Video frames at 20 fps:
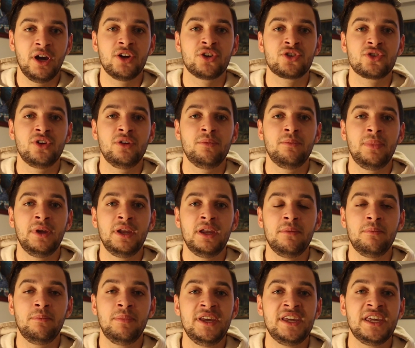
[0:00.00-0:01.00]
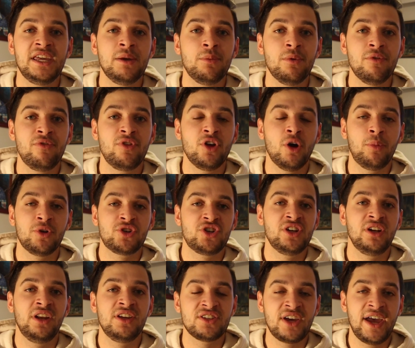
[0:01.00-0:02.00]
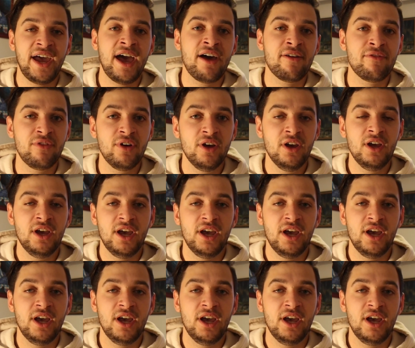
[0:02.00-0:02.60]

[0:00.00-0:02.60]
I shouldn't be picky with the opportunities I have.